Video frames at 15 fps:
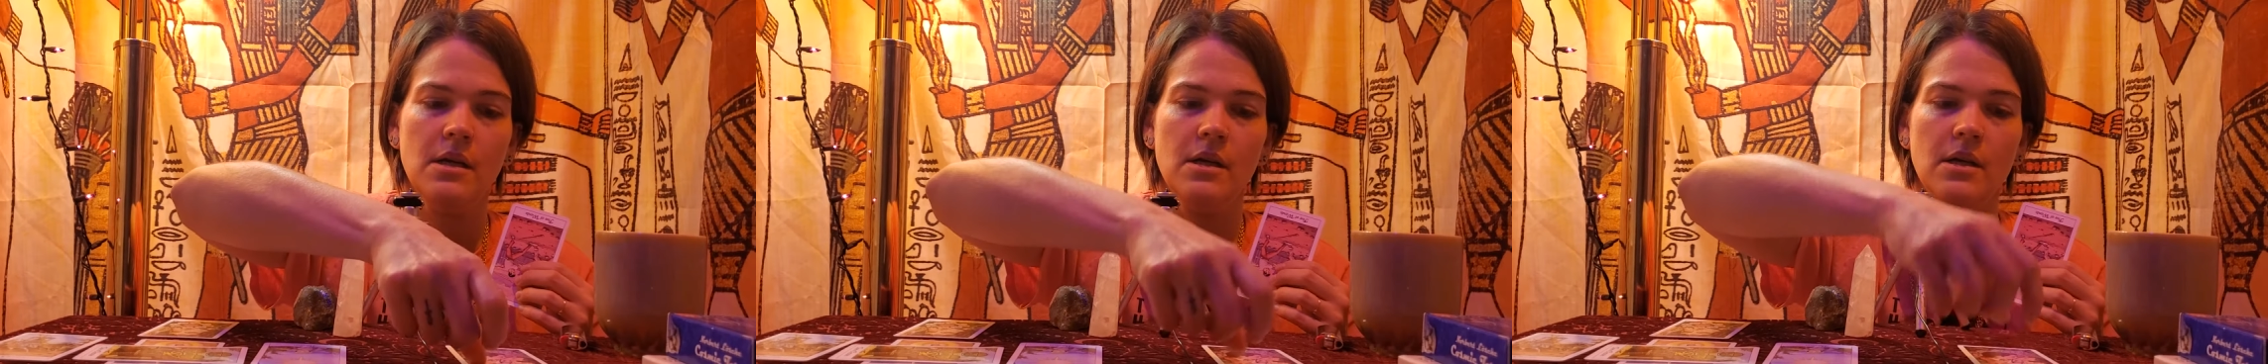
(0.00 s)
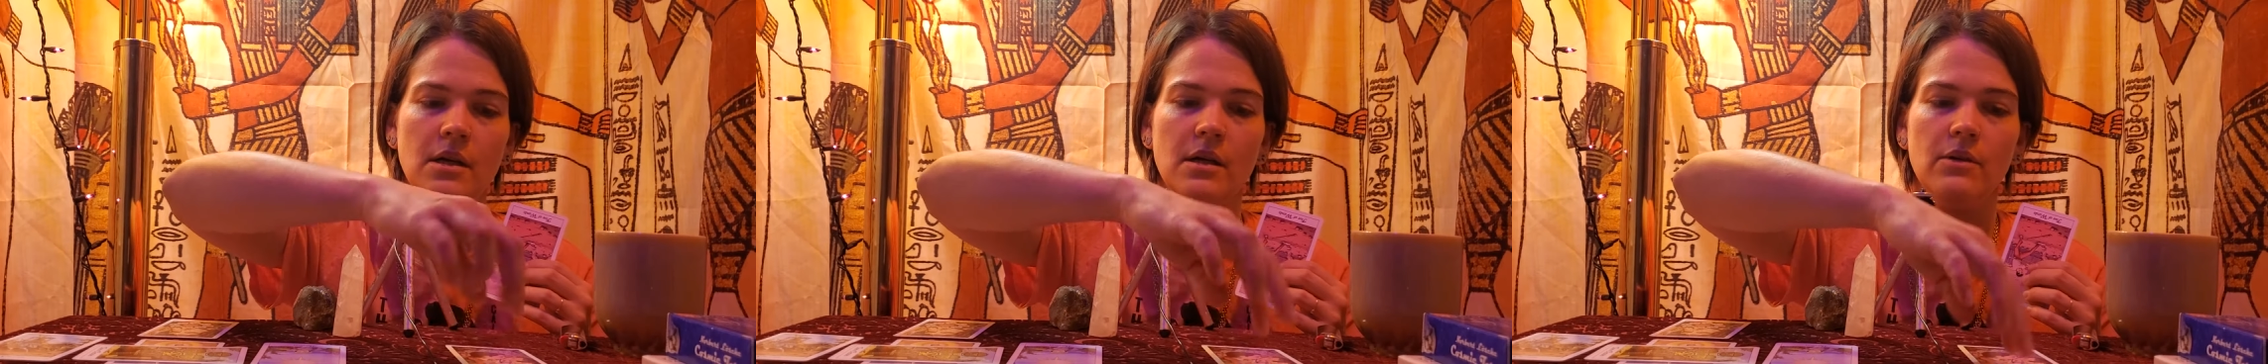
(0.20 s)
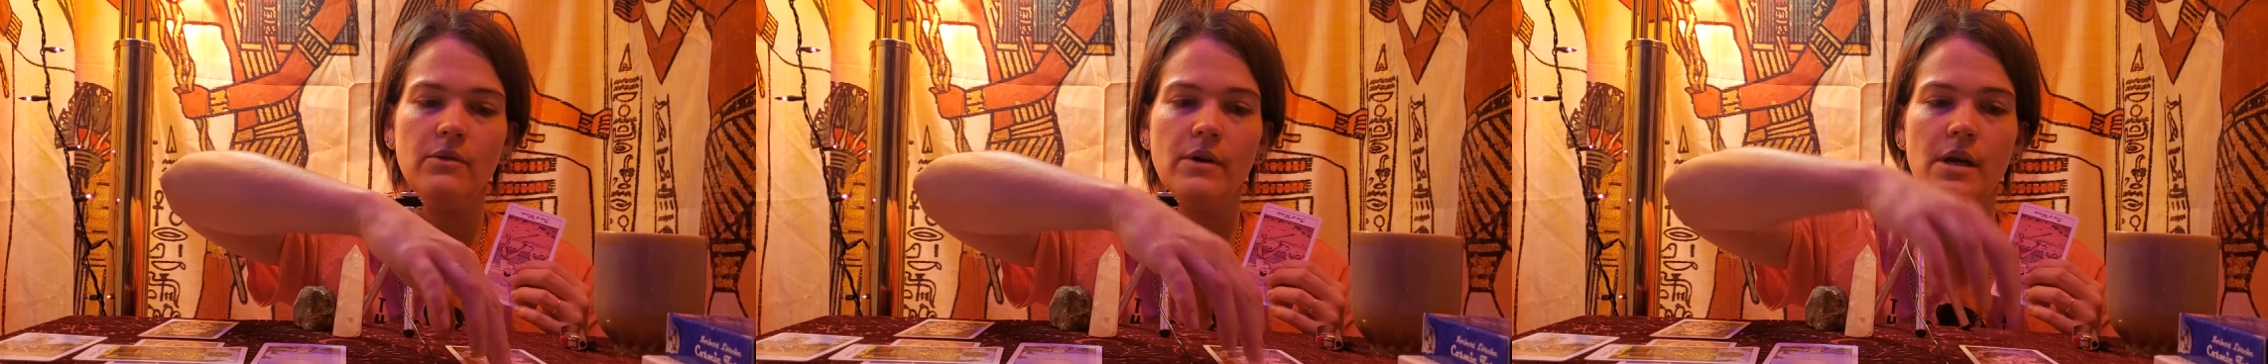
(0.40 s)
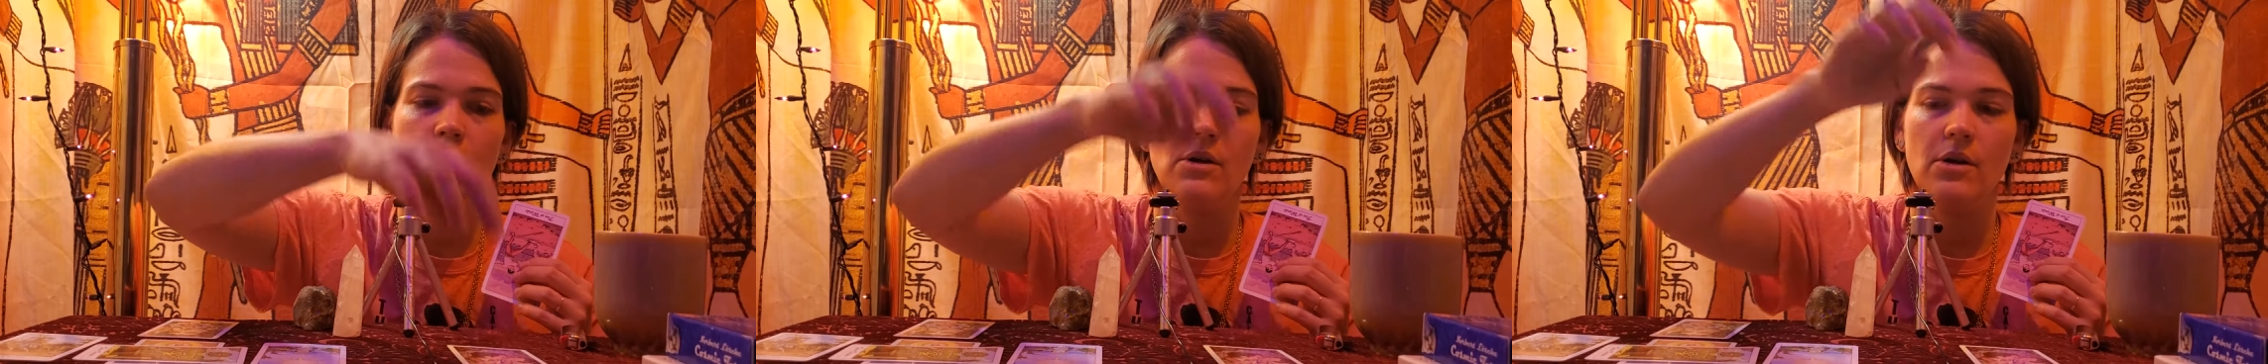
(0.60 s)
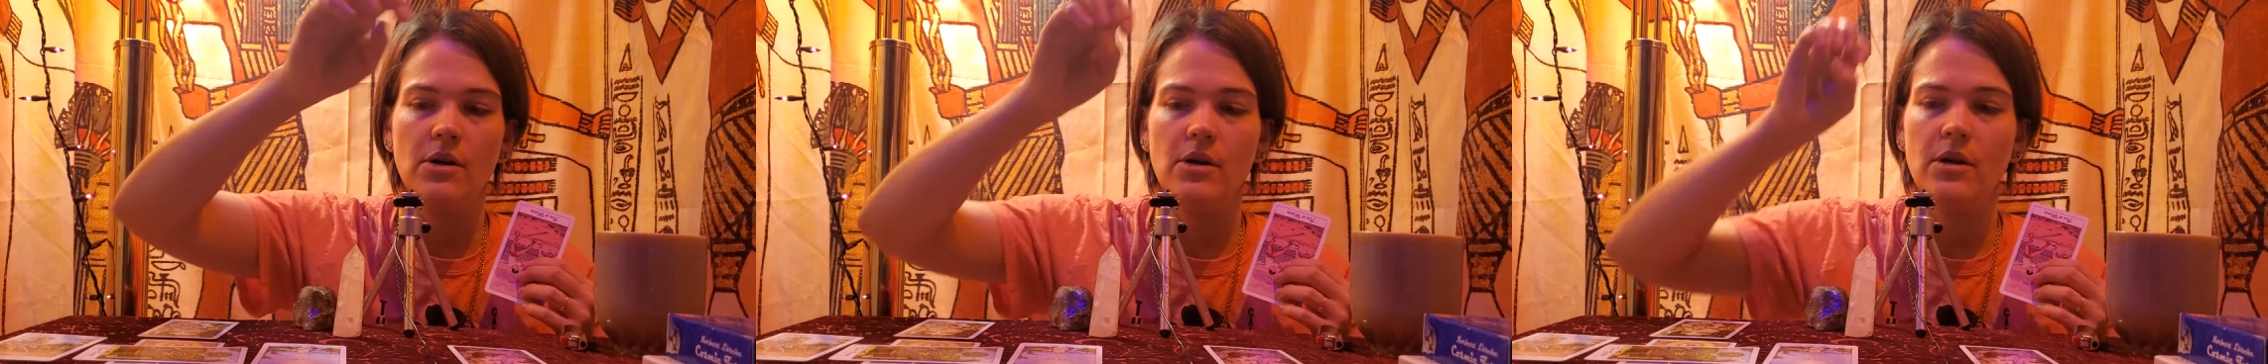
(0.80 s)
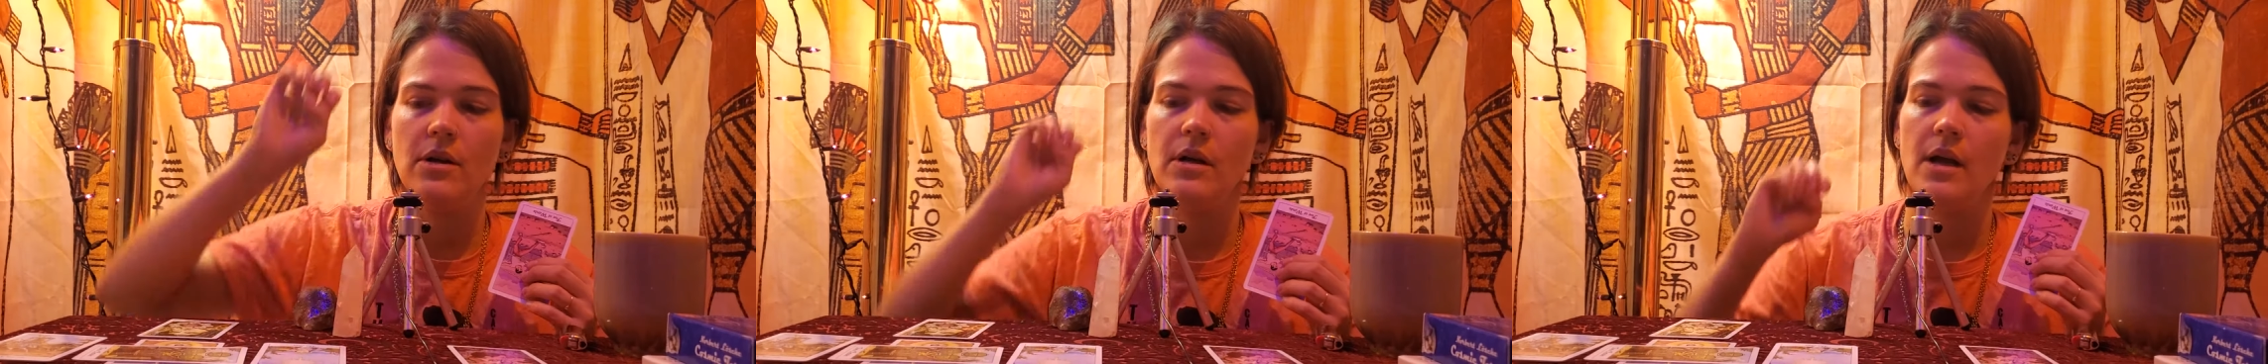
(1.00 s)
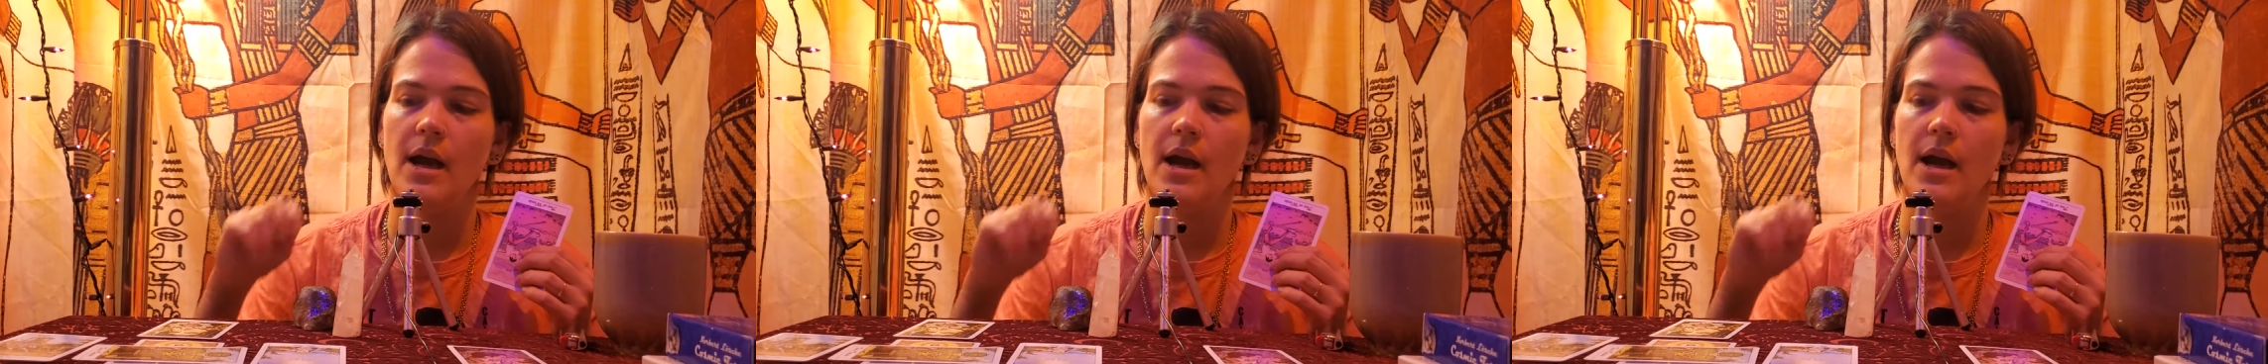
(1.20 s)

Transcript: career